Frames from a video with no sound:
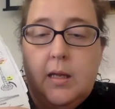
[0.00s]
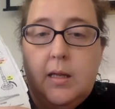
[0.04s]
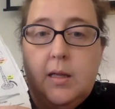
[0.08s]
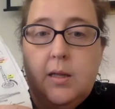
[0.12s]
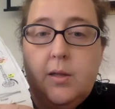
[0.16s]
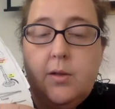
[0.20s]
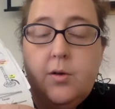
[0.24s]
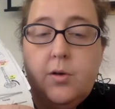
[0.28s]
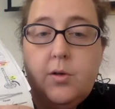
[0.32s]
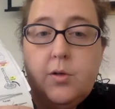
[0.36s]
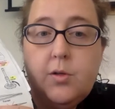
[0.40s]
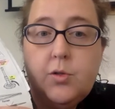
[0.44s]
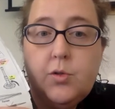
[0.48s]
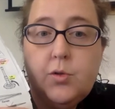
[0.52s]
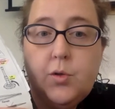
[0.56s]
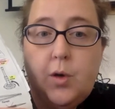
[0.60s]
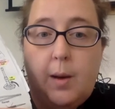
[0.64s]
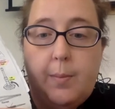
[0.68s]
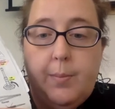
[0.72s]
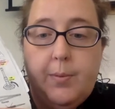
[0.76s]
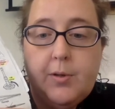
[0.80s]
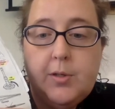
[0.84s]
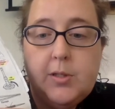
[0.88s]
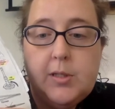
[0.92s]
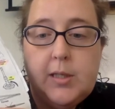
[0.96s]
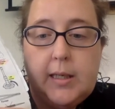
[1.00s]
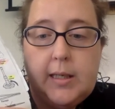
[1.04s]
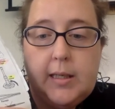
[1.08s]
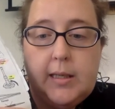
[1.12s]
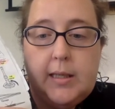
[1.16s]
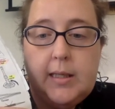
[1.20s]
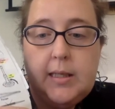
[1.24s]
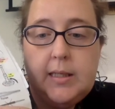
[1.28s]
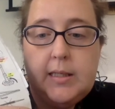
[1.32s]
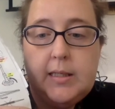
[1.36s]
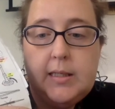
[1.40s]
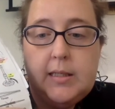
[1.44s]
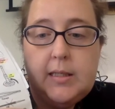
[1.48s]
Little droppers like
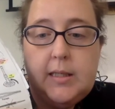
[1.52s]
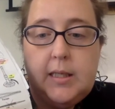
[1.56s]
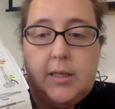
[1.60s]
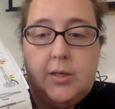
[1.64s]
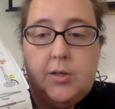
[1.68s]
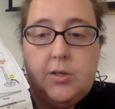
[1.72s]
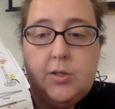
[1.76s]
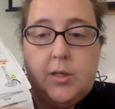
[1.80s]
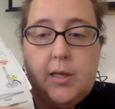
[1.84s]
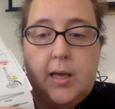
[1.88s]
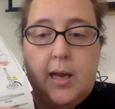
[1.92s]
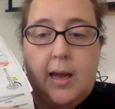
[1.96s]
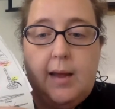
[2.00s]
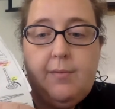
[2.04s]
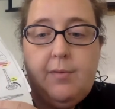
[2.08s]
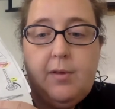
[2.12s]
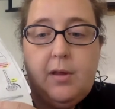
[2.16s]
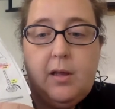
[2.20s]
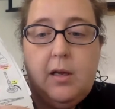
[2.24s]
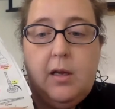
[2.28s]
this, they usually have a